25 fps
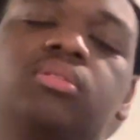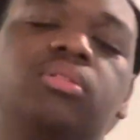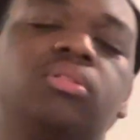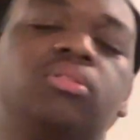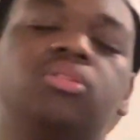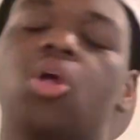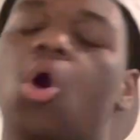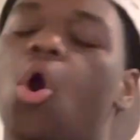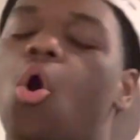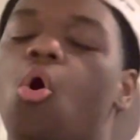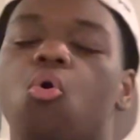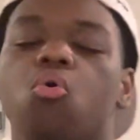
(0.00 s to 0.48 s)

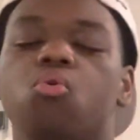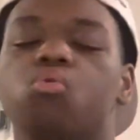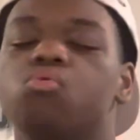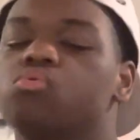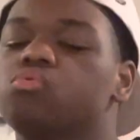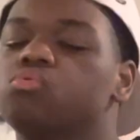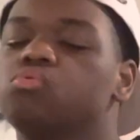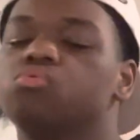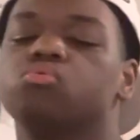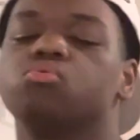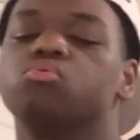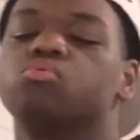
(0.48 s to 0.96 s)
No.
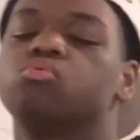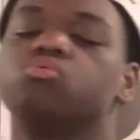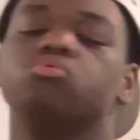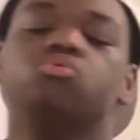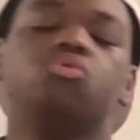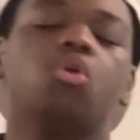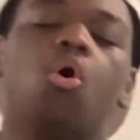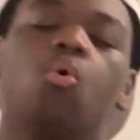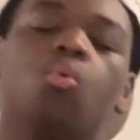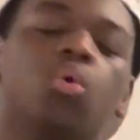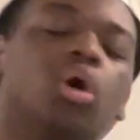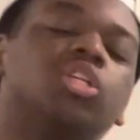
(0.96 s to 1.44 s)

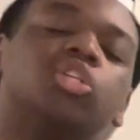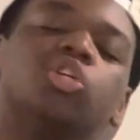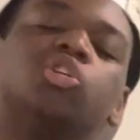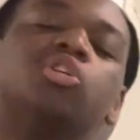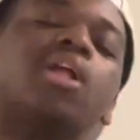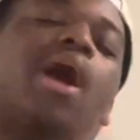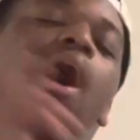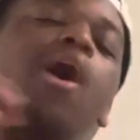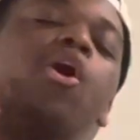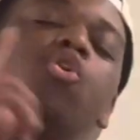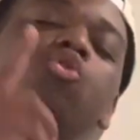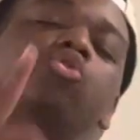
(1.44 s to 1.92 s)
No, what you're
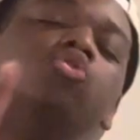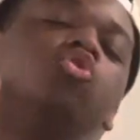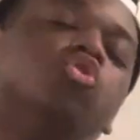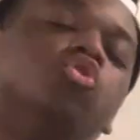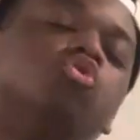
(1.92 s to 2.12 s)
not going to